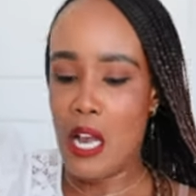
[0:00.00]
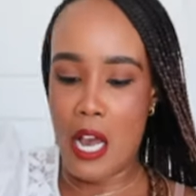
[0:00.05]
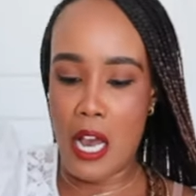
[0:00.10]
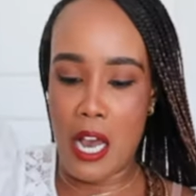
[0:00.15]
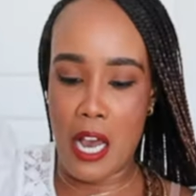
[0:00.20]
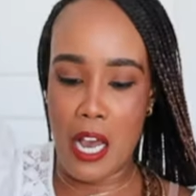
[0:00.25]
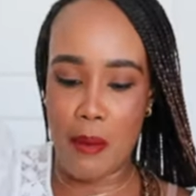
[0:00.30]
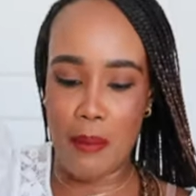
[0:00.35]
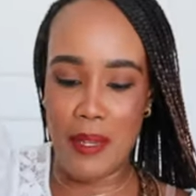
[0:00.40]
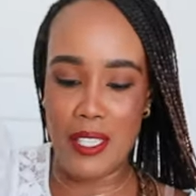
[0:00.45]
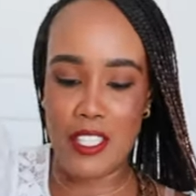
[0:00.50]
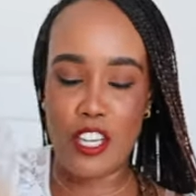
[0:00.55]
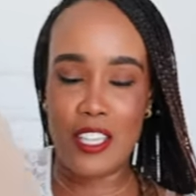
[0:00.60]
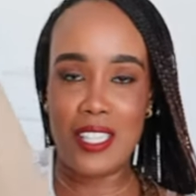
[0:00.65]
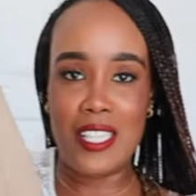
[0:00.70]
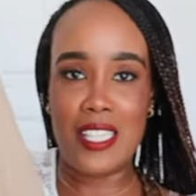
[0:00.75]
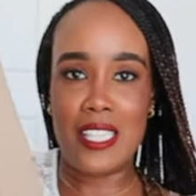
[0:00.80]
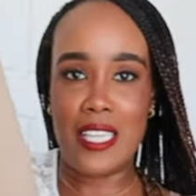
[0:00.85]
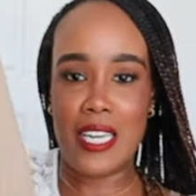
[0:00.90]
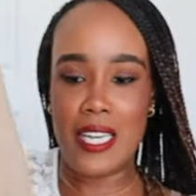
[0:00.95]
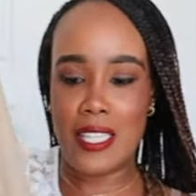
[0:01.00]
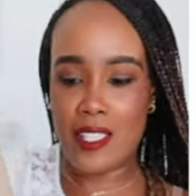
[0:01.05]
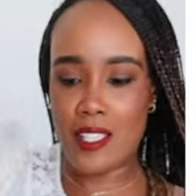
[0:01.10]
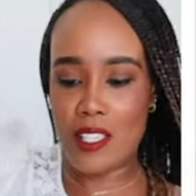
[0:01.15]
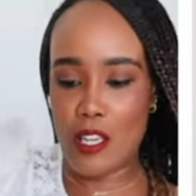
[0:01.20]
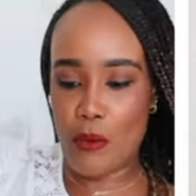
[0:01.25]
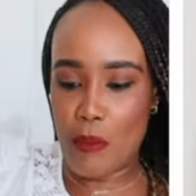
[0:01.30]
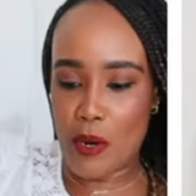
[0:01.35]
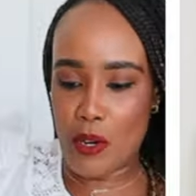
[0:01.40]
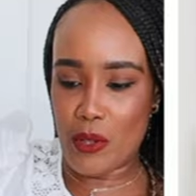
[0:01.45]
Um, it's got slits
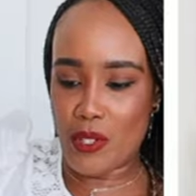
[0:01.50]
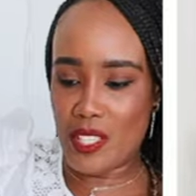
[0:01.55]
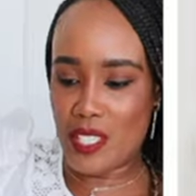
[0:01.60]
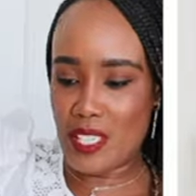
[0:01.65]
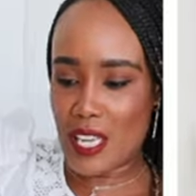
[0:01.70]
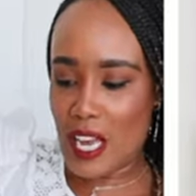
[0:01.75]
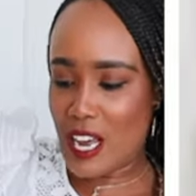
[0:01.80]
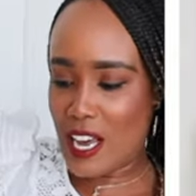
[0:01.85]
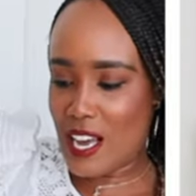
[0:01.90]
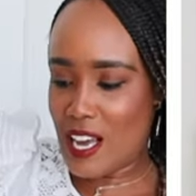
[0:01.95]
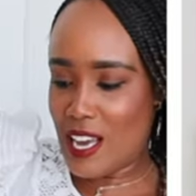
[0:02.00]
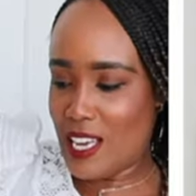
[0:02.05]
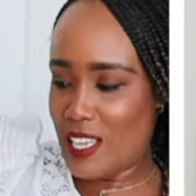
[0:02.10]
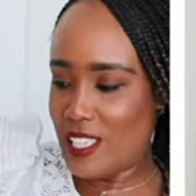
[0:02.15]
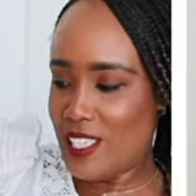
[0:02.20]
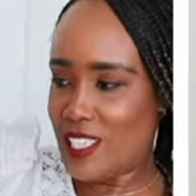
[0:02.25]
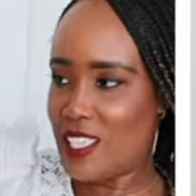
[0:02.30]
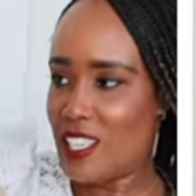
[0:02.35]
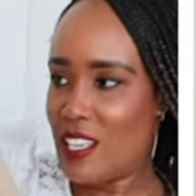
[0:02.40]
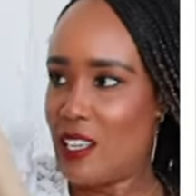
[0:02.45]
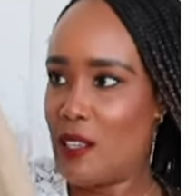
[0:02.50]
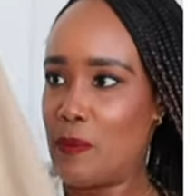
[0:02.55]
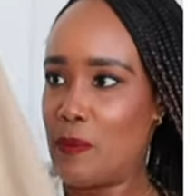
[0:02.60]
on both sides.